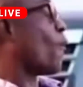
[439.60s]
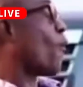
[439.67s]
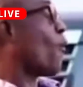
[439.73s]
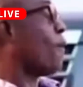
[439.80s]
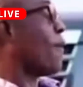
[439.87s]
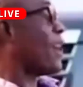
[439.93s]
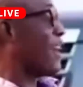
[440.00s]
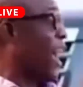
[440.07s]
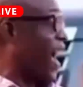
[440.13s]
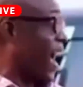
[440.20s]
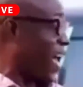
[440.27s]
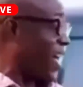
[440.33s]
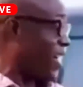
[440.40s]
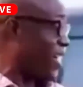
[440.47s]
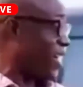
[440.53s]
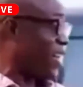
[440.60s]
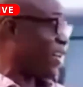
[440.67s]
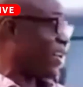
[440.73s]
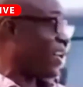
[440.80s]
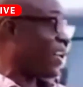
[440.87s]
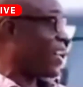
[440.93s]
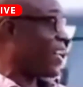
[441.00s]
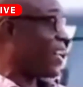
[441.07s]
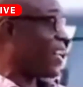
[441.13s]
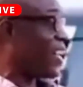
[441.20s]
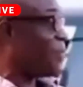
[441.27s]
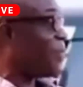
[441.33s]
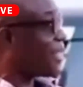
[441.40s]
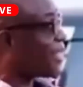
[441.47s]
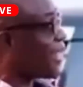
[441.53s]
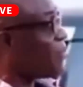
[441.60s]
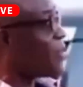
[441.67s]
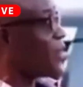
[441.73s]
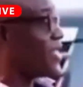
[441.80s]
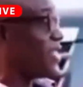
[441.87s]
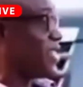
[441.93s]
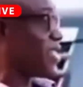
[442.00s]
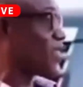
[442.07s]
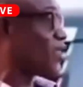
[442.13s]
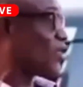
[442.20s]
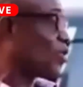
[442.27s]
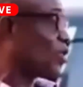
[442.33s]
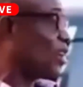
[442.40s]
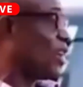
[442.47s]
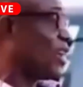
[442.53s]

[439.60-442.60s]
obey a better business, no.